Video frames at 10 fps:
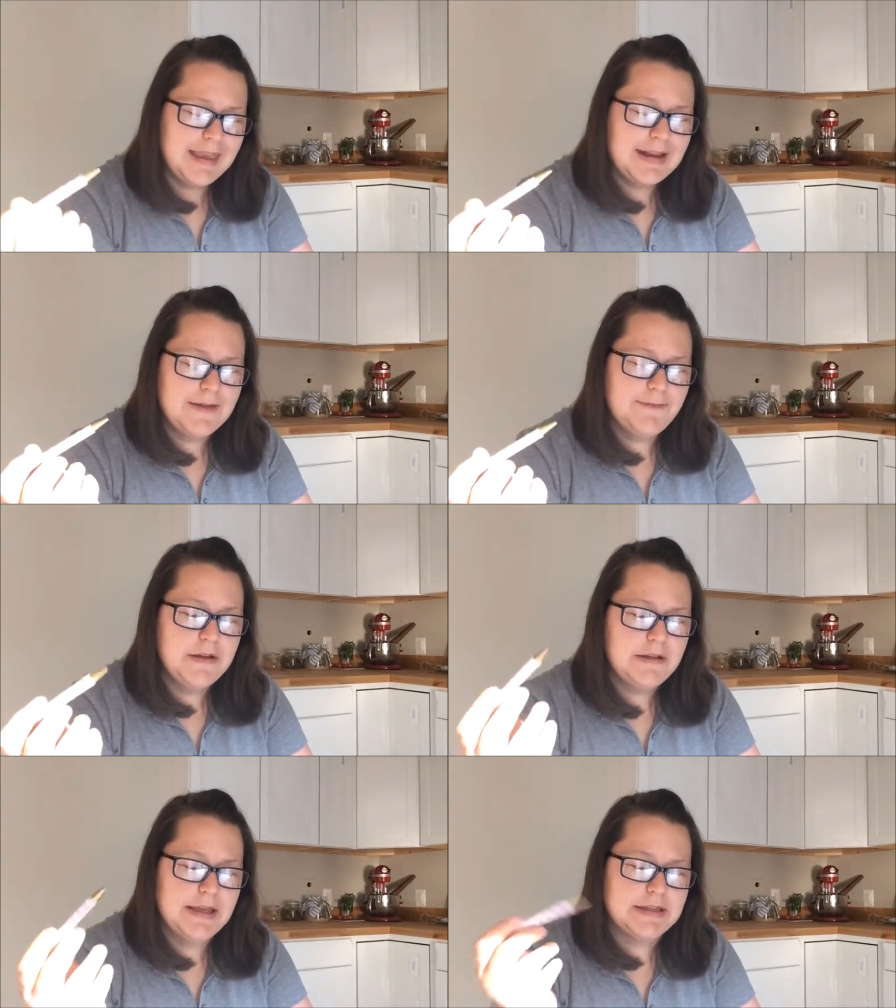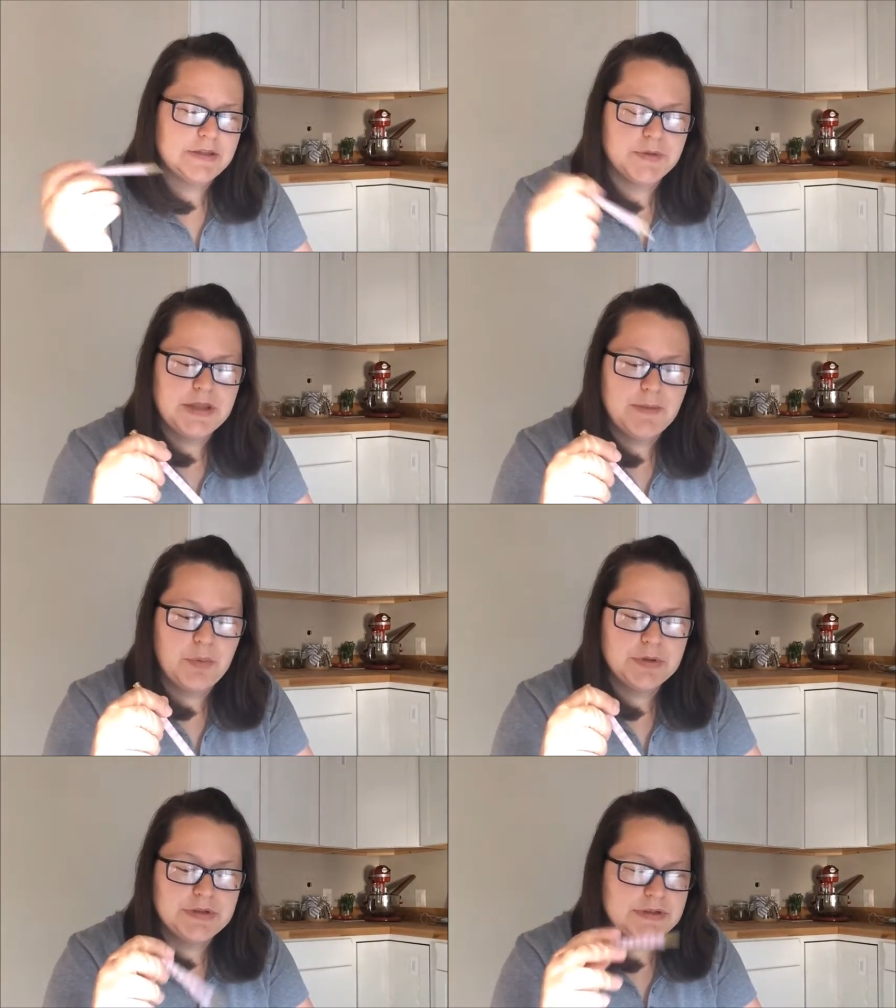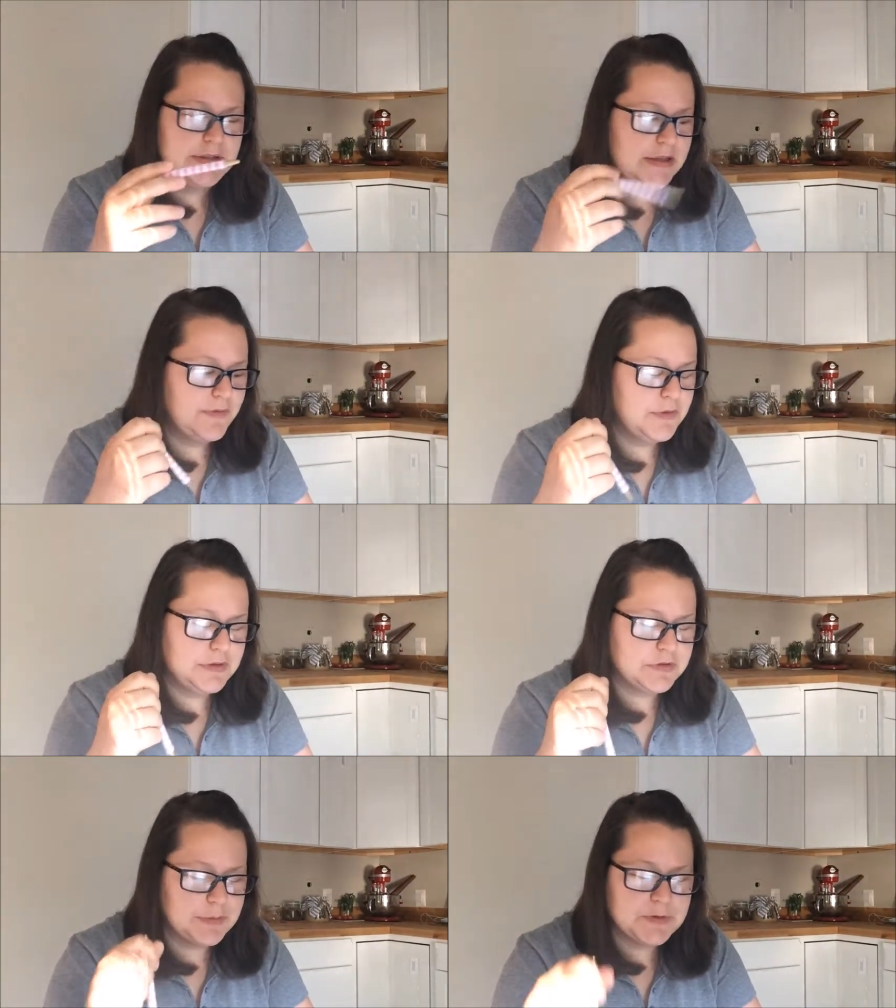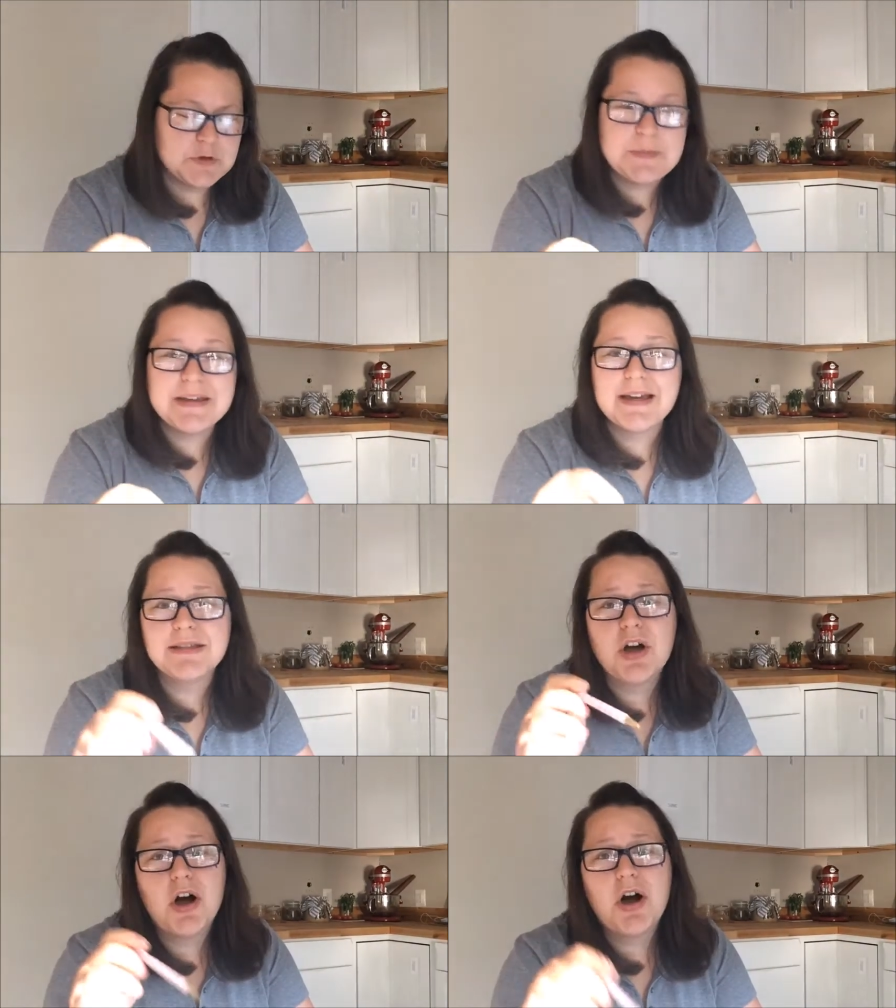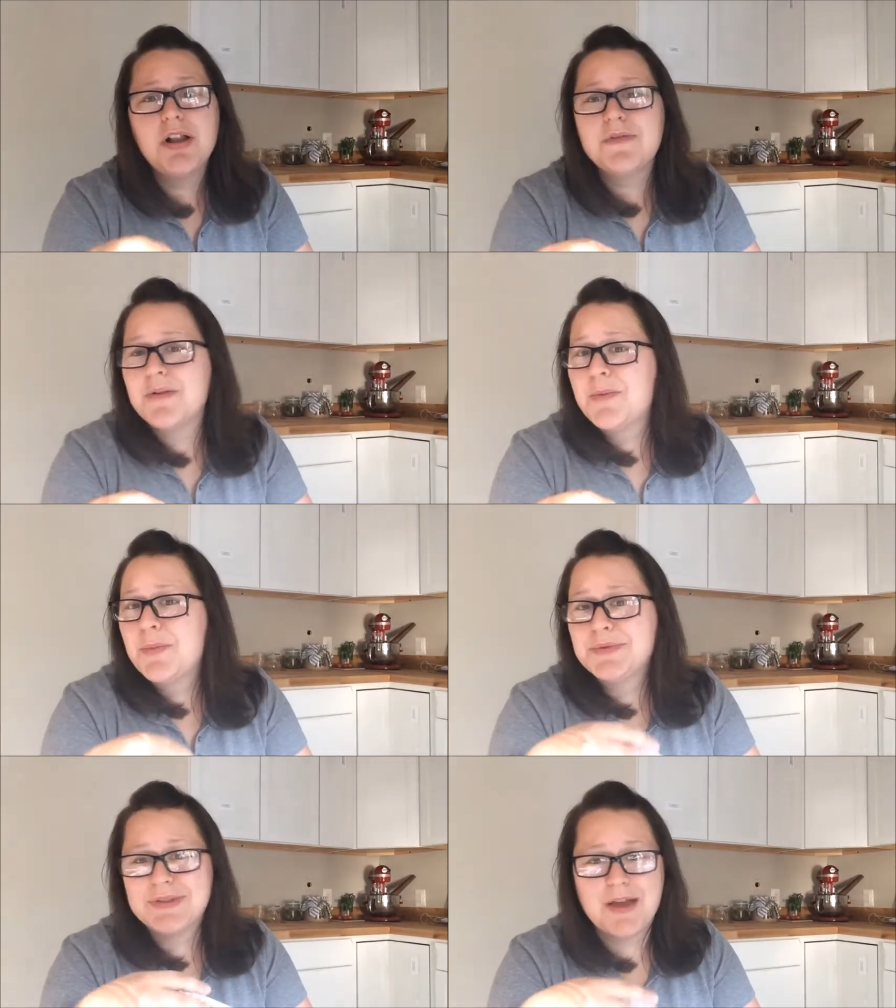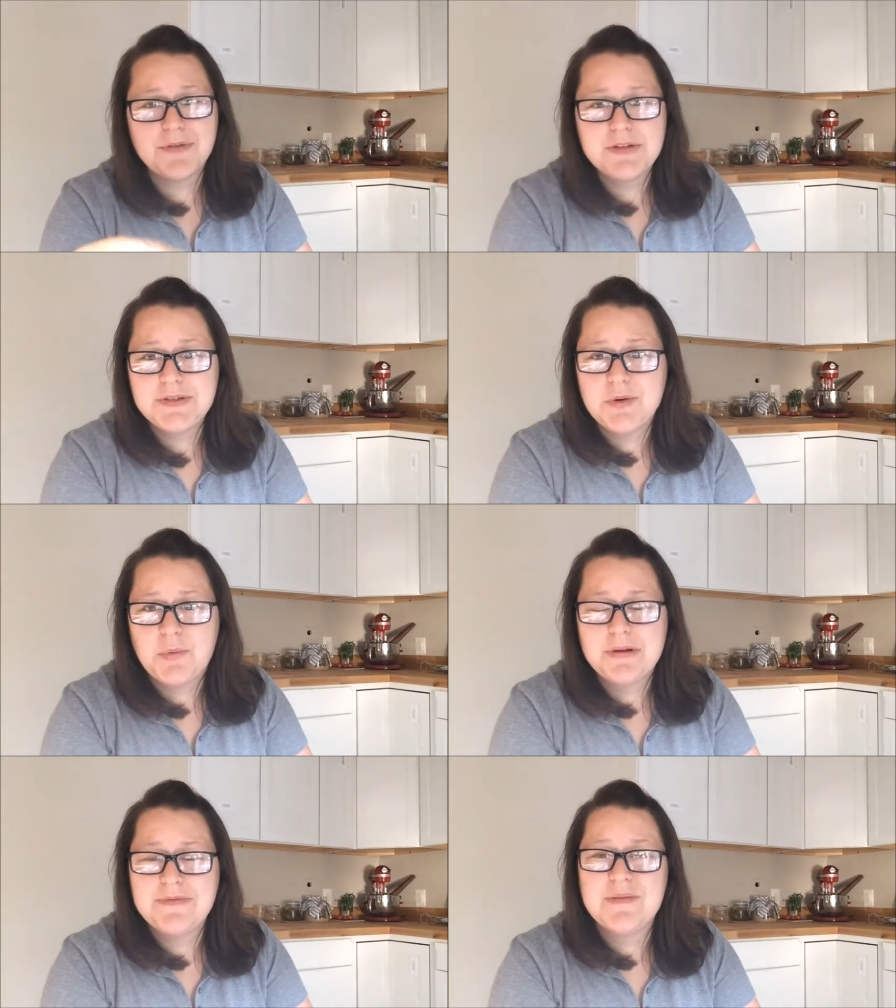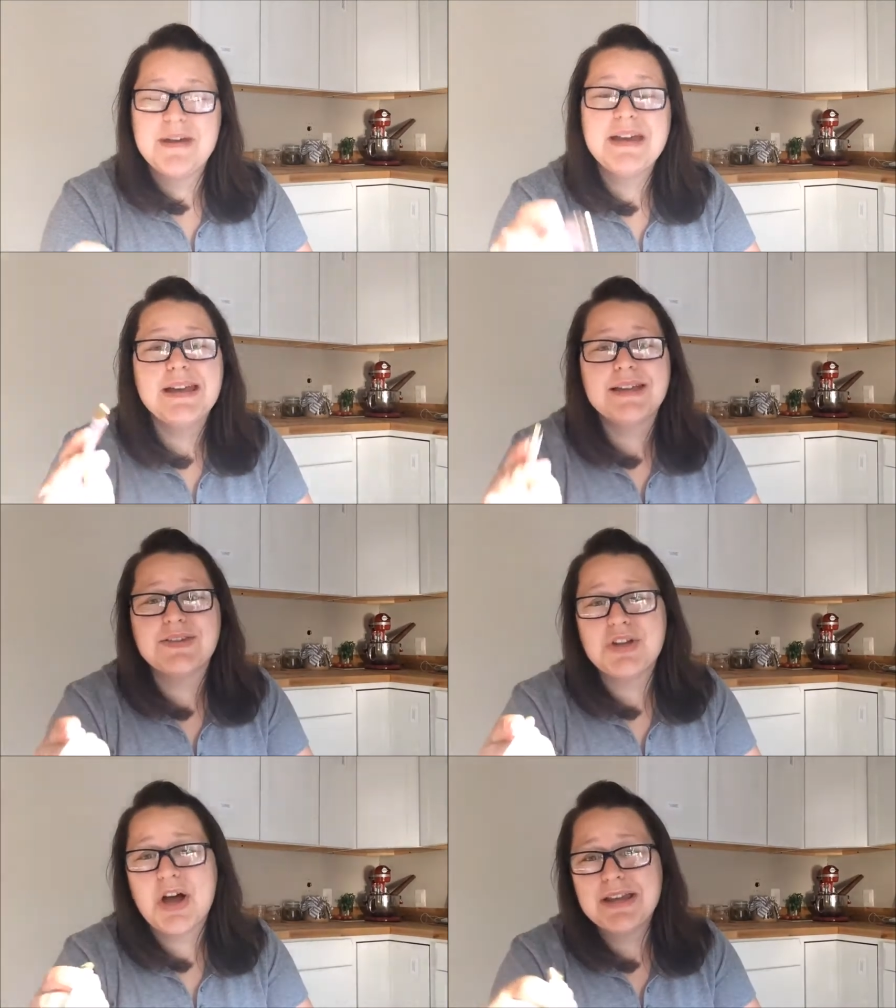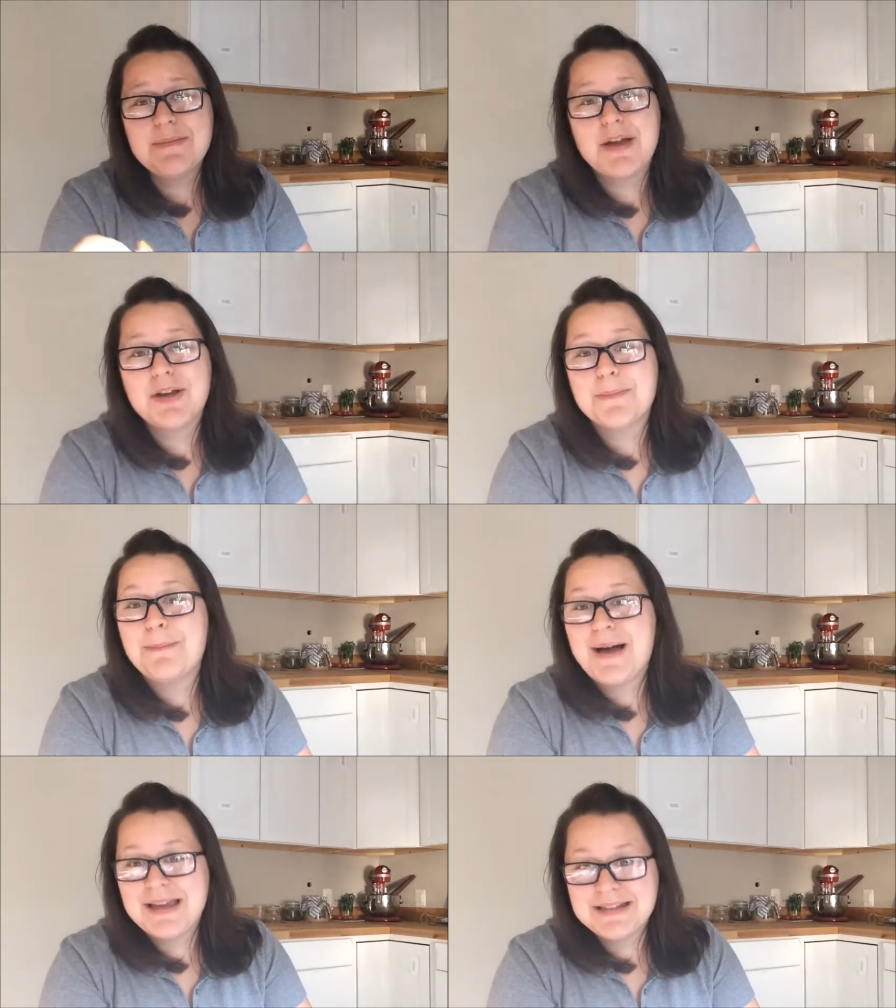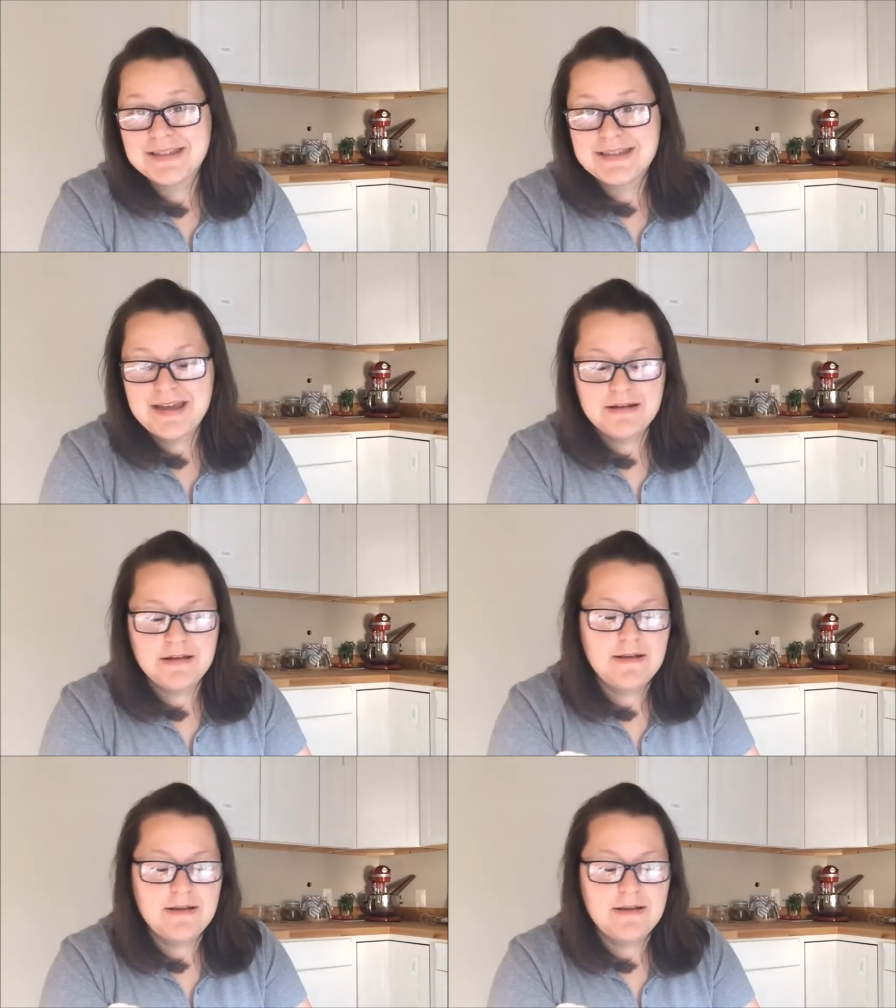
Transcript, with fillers: And I feel like it's really important to give you these scriptures because all of them, almost every single one of them, is talking about your mindset.